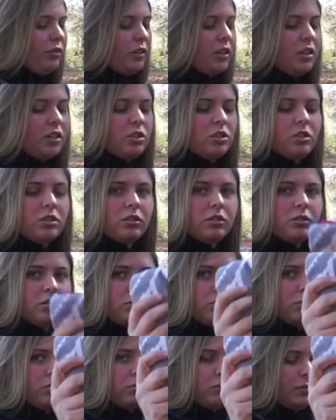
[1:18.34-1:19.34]
face
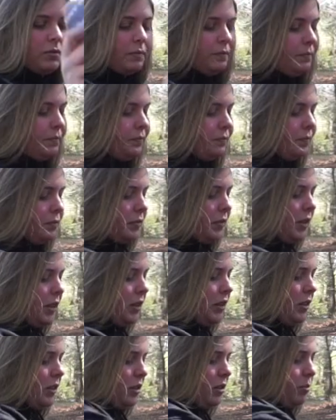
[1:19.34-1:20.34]
shields
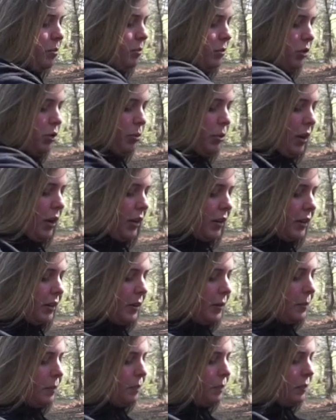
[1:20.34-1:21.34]
in this little
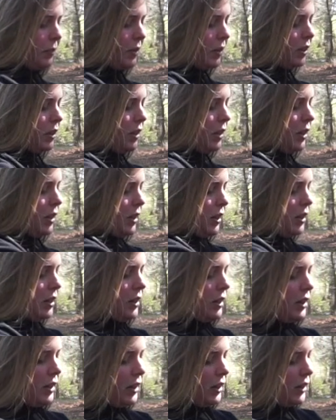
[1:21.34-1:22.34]
pocket,
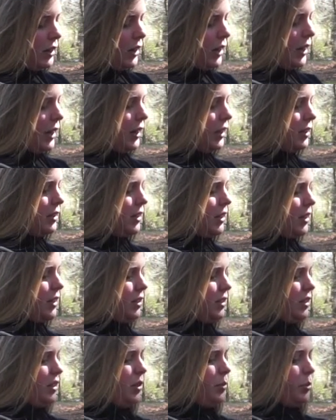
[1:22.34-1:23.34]
and then it has a
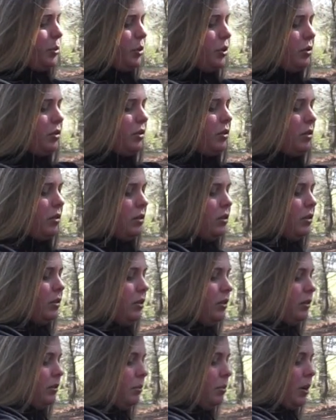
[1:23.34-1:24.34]
zipper
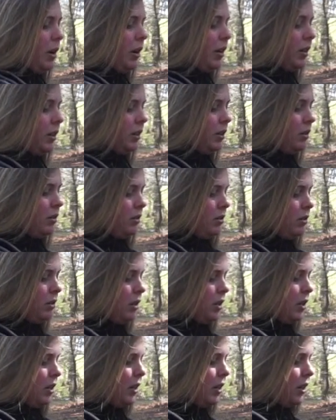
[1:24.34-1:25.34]
pocket.
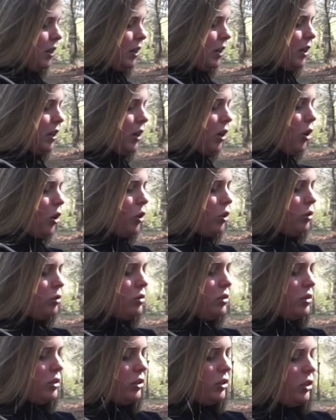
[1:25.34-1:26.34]
It
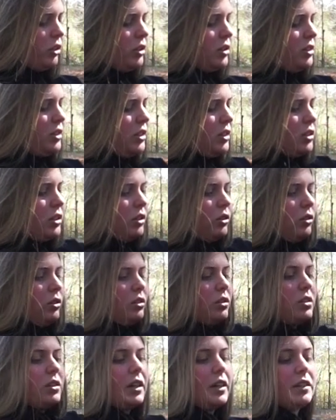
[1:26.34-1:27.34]
holds the
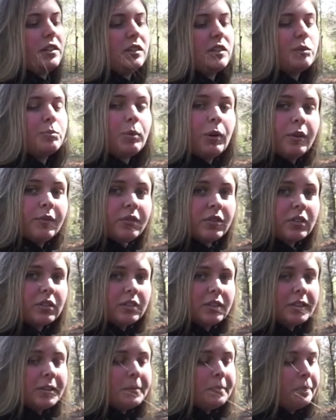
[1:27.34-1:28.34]
3600 sizes
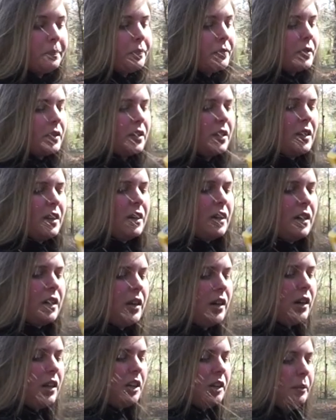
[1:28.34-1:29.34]
perfectly.
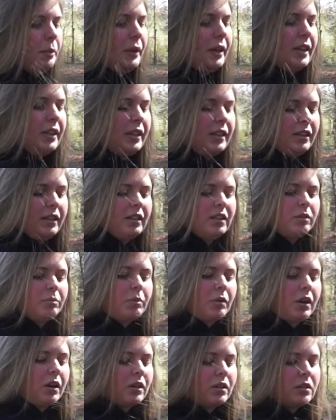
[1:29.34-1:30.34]
And in this
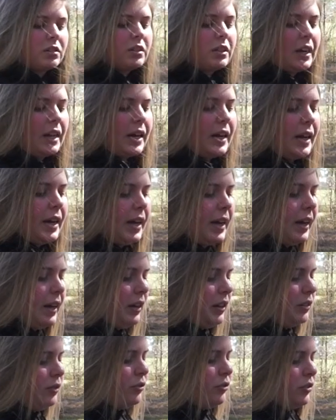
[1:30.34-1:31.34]
box, I
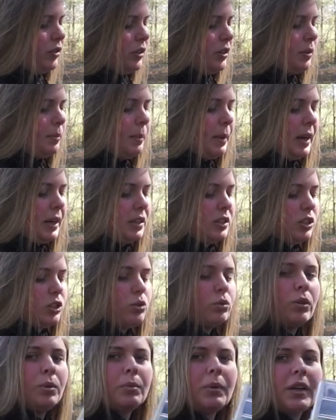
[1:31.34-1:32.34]
have my
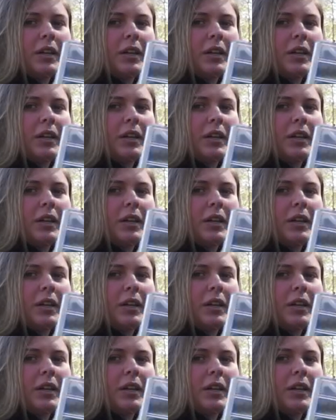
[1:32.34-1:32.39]
swim